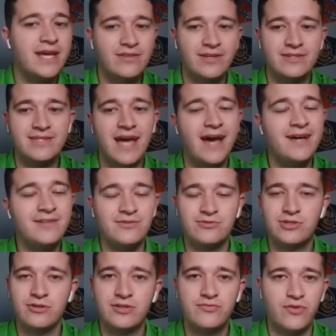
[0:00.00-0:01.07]
Look, the odds are
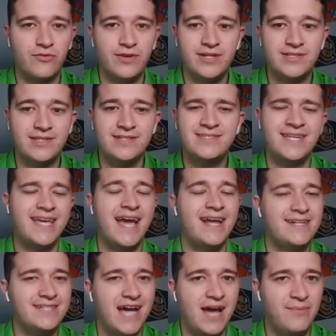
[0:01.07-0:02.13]
juiced for a reason. This is a guy
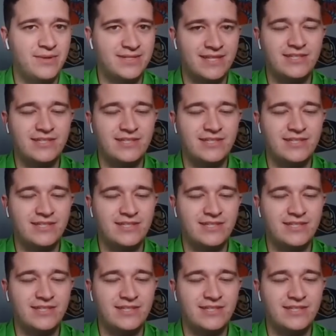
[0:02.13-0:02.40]
in Thomas